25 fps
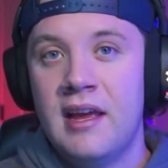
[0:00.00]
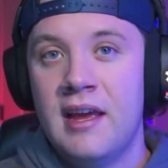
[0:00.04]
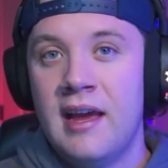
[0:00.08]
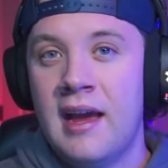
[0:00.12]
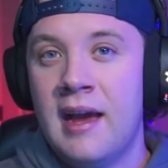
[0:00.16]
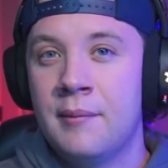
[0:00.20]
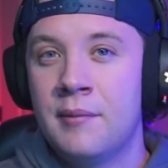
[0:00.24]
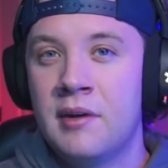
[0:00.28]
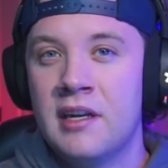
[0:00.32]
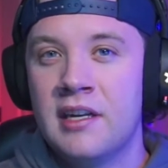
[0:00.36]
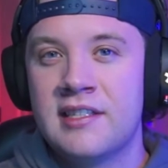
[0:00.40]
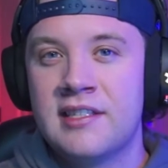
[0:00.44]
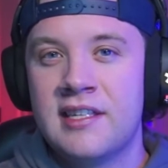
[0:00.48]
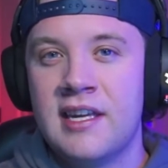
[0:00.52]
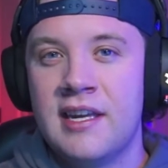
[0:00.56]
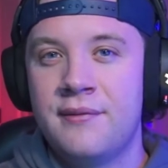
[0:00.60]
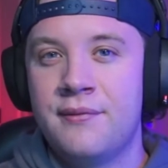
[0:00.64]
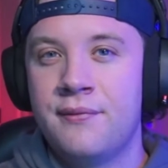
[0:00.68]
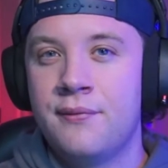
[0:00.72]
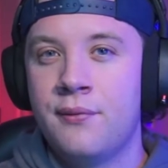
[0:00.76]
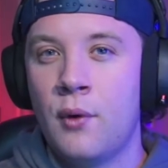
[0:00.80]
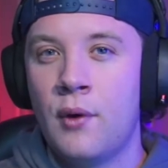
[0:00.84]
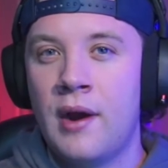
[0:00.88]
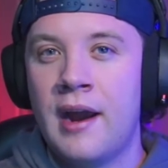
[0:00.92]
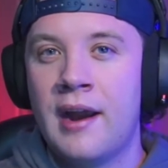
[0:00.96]
I'm gonna say
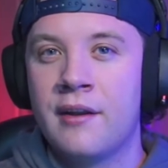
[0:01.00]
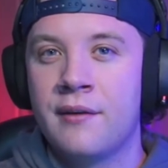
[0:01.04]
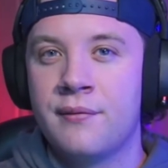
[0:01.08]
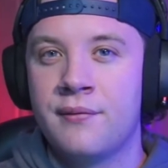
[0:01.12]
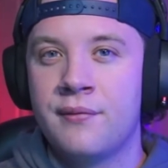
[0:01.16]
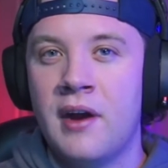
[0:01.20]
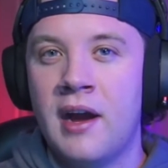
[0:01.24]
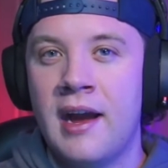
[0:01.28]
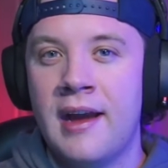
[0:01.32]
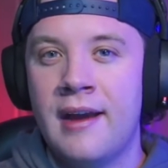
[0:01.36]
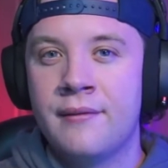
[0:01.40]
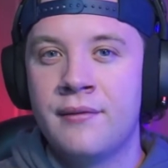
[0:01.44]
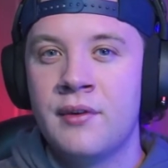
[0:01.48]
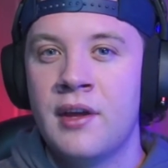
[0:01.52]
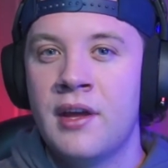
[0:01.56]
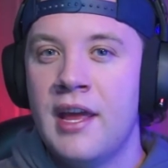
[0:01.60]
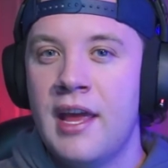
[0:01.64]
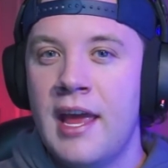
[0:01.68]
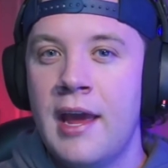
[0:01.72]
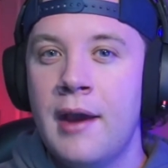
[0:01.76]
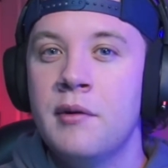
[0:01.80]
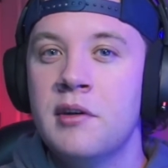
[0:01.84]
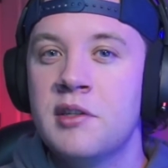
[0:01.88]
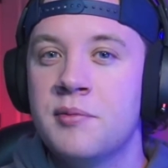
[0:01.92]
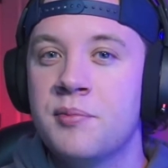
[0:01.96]
4 out of 5.
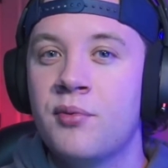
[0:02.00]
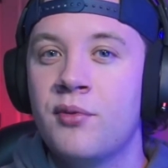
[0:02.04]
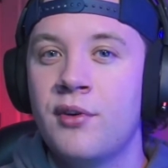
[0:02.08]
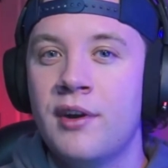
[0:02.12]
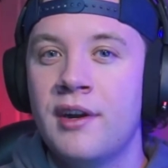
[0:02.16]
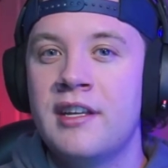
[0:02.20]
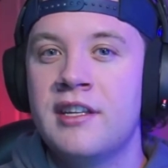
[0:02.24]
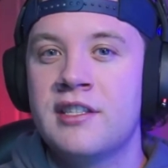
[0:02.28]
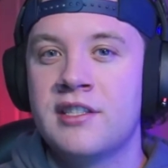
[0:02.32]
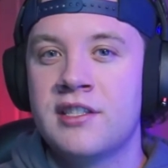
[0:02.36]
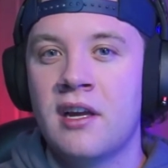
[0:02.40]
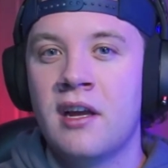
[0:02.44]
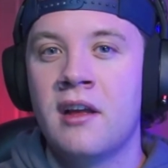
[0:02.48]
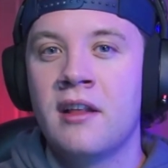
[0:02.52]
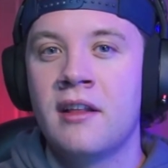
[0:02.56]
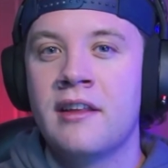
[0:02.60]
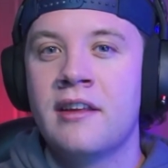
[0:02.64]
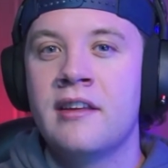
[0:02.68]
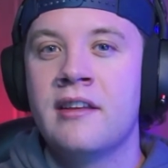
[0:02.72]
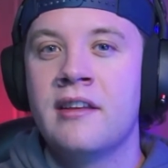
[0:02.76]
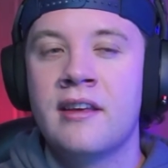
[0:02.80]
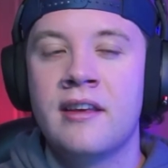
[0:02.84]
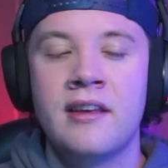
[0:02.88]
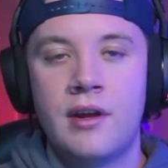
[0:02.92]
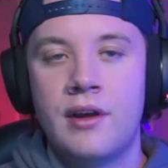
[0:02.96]
It was pretty
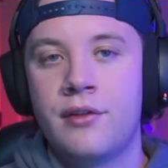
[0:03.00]
solid.